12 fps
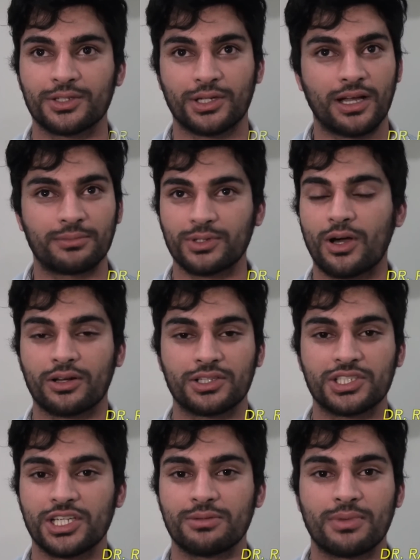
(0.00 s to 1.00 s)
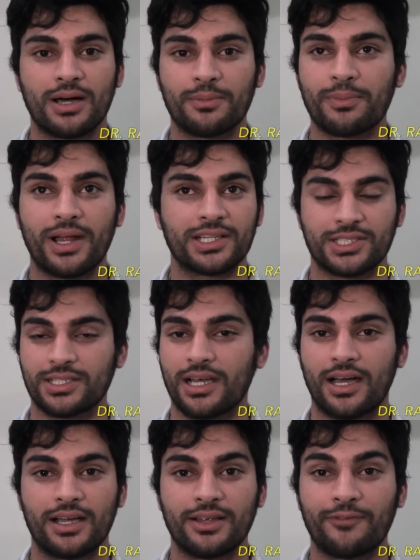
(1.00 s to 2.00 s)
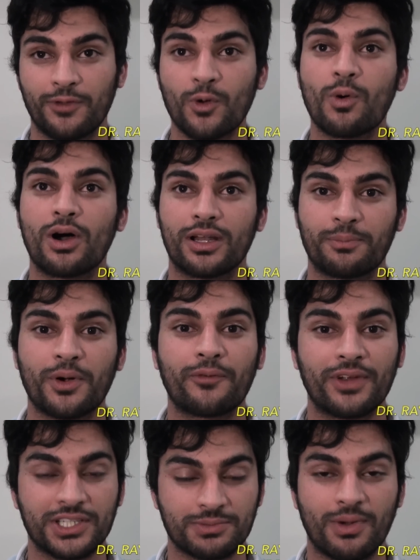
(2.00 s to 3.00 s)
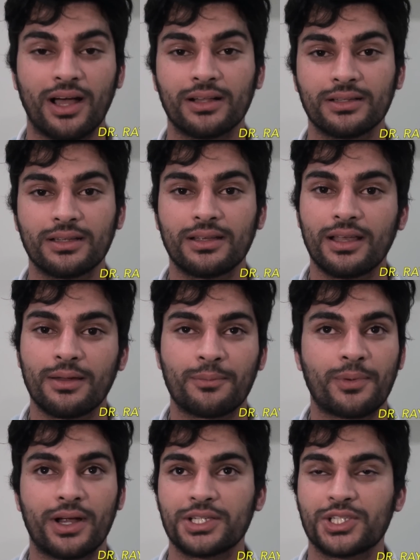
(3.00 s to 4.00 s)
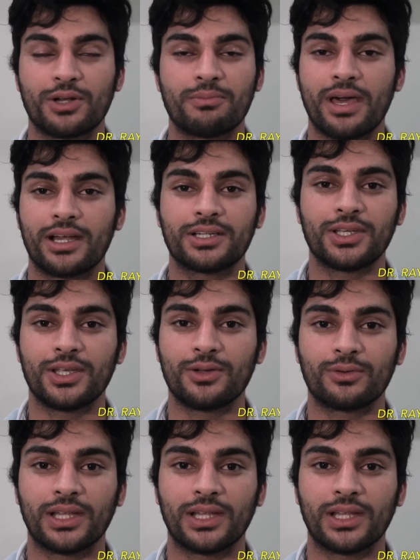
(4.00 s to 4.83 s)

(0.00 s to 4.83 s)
Come to Dr. Cheema. Price, if you want a perfect smile, price shouldn't matter to you.